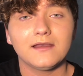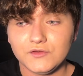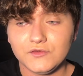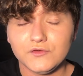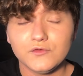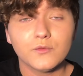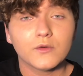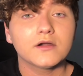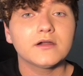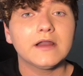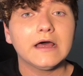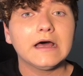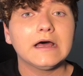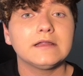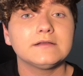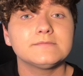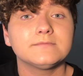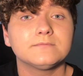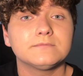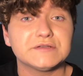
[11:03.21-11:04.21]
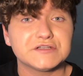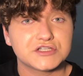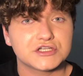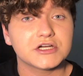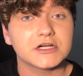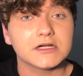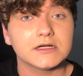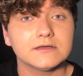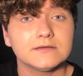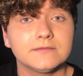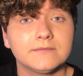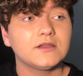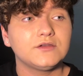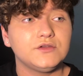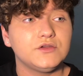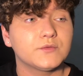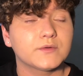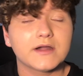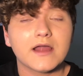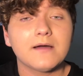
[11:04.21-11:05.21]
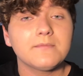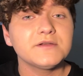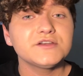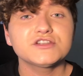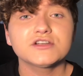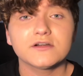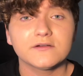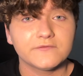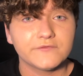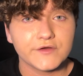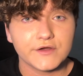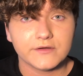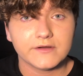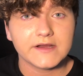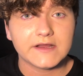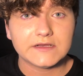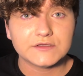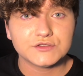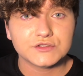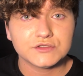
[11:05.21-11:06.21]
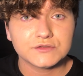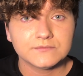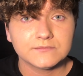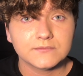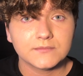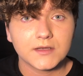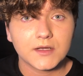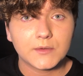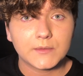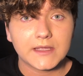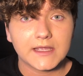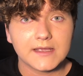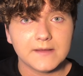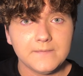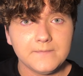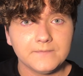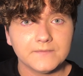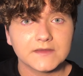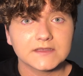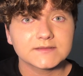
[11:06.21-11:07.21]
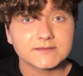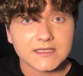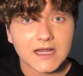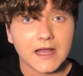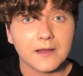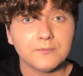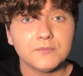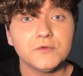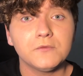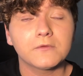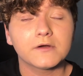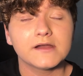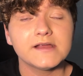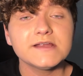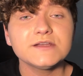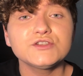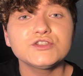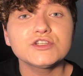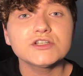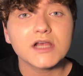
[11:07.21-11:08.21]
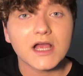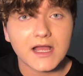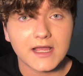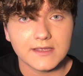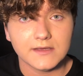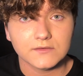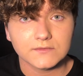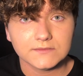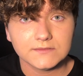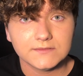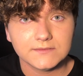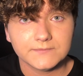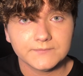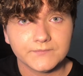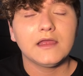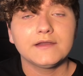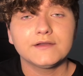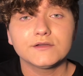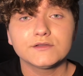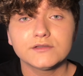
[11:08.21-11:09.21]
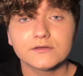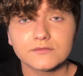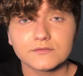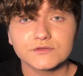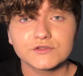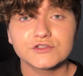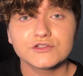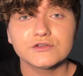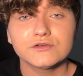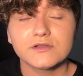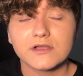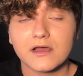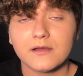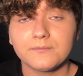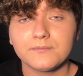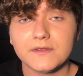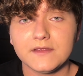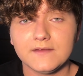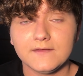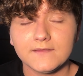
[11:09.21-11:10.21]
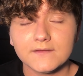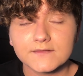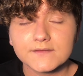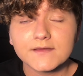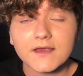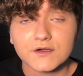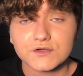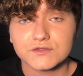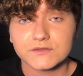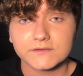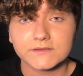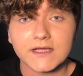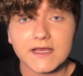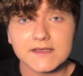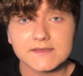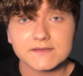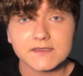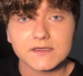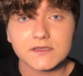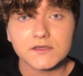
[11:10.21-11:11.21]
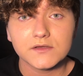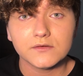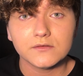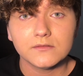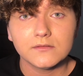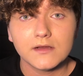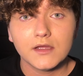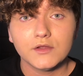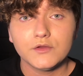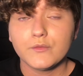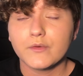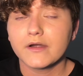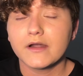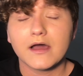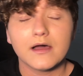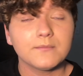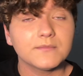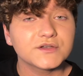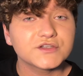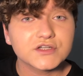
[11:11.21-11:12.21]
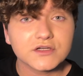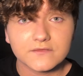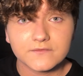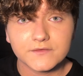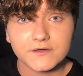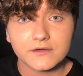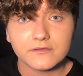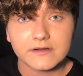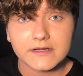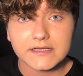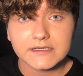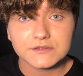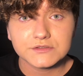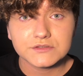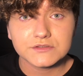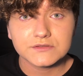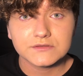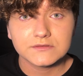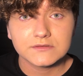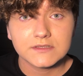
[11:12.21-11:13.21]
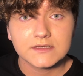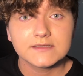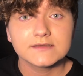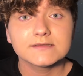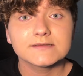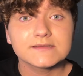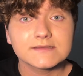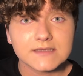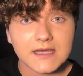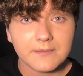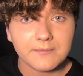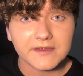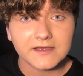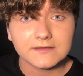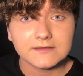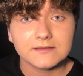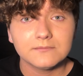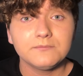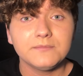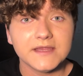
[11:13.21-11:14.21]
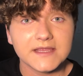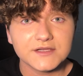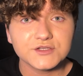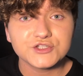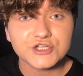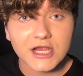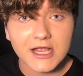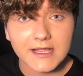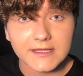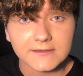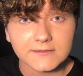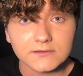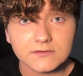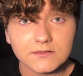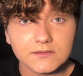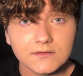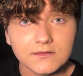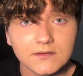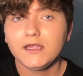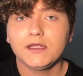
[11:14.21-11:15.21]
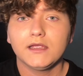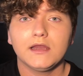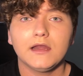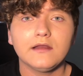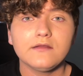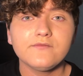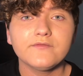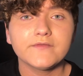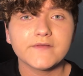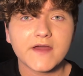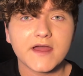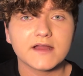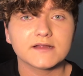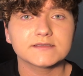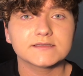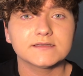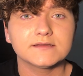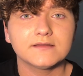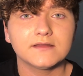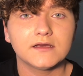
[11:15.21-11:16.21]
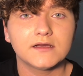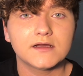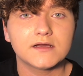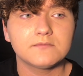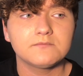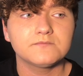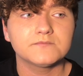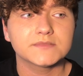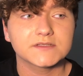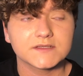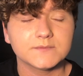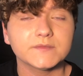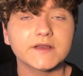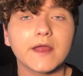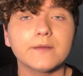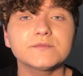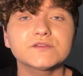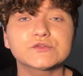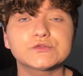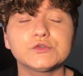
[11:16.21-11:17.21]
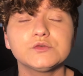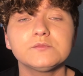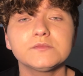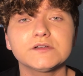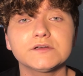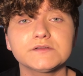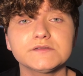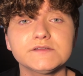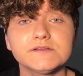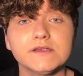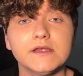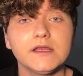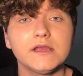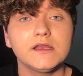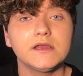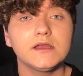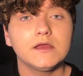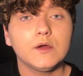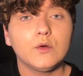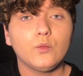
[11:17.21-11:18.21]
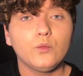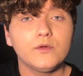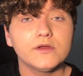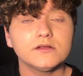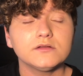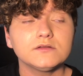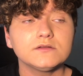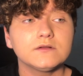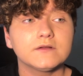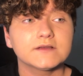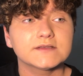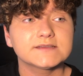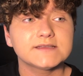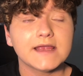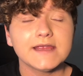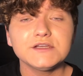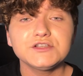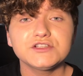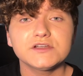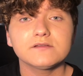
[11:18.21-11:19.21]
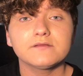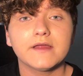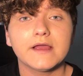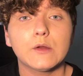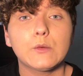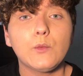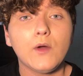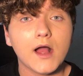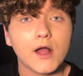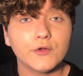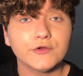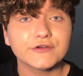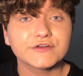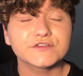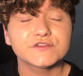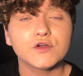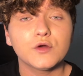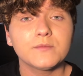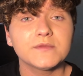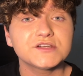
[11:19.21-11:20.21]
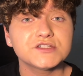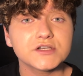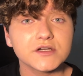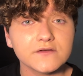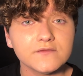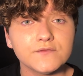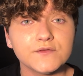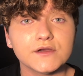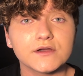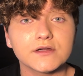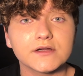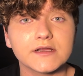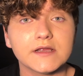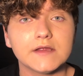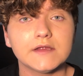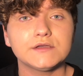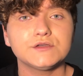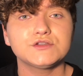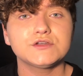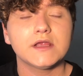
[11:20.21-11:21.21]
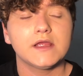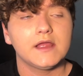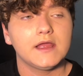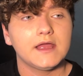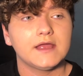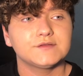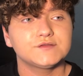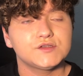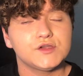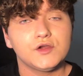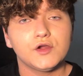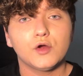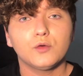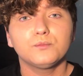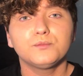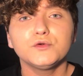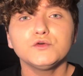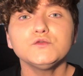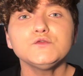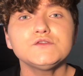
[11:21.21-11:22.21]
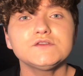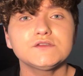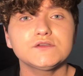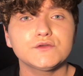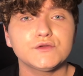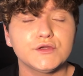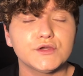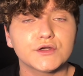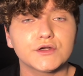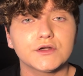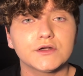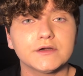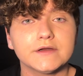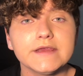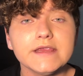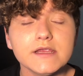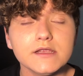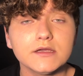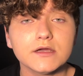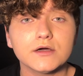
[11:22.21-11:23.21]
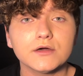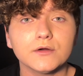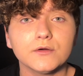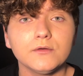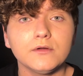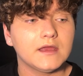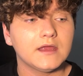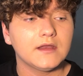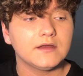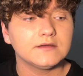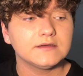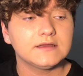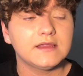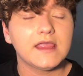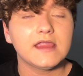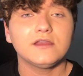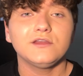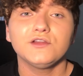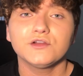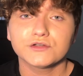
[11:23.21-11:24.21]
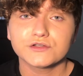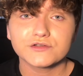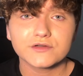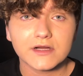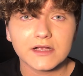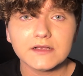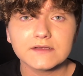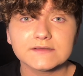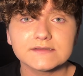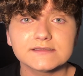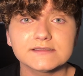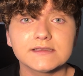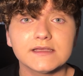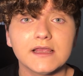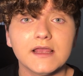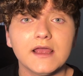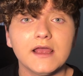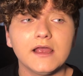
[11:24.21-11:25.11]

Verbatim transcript: You are not mature, and you are not mature for your age okay? Stop. You are a child, and adults should not be sexualizing you. You are not mature for your age. Stop it. Be a child. And in fact, um, sometimes groomers will say shit like, wow, you're so mature for your age, as you know, boost your ego and gain your trust.